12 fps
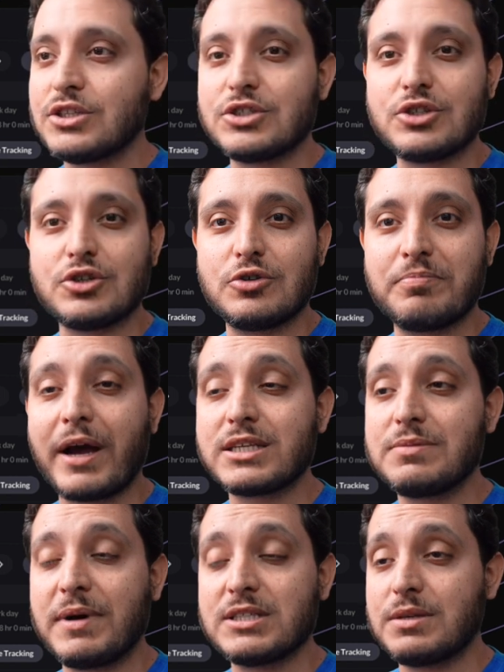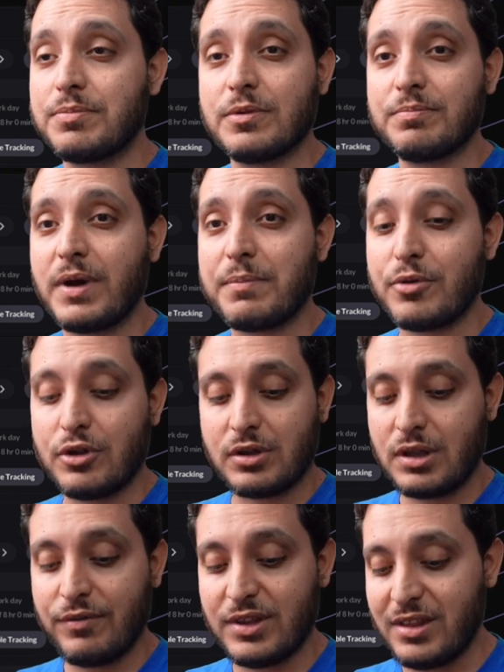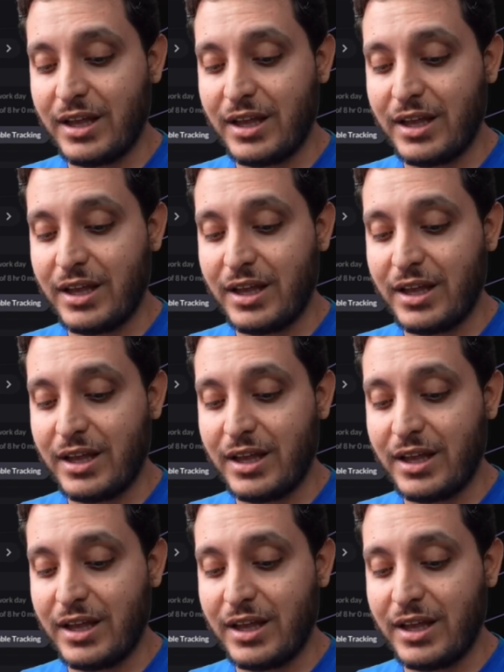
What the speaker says: to maximize my productivity.